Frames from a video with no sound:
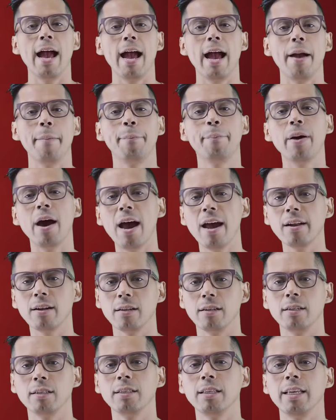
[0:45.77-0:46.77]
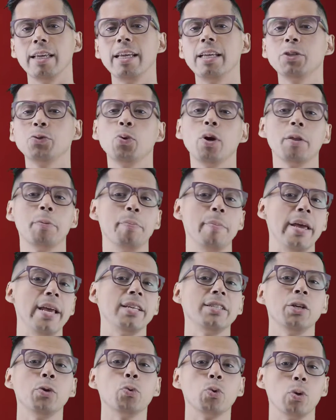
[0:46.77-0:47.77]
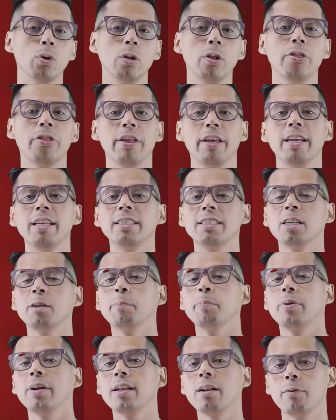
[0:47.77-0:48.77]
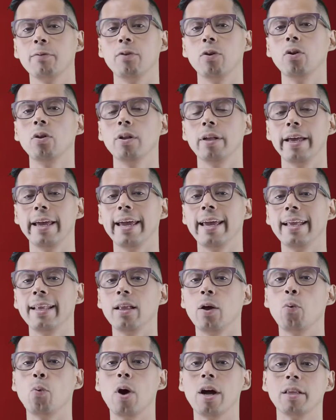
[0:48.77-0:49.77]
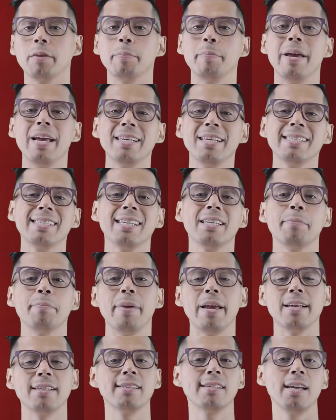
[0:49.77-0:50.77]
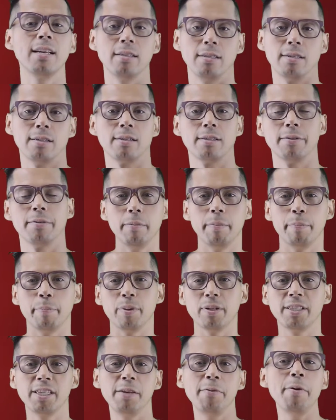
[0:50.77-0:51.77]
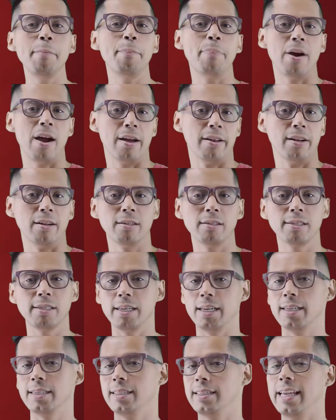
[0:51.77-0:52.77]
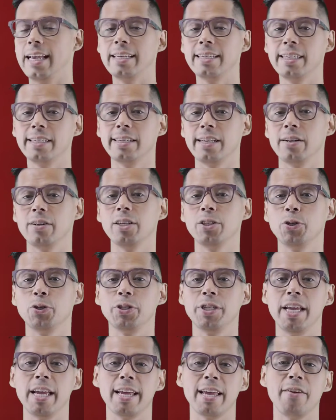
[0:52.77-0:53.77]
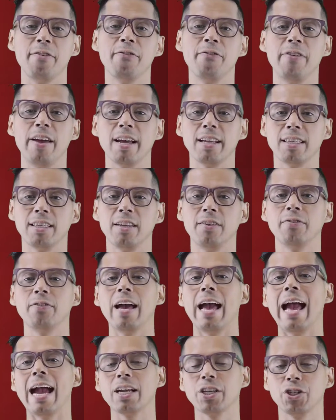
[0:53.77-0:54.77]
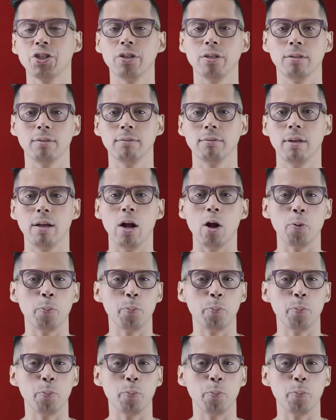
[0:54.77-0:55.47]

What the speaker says: A pattern is what makes the world interpretable and what makes it make sense. Perceiving patterns is necessary to take effective action. Our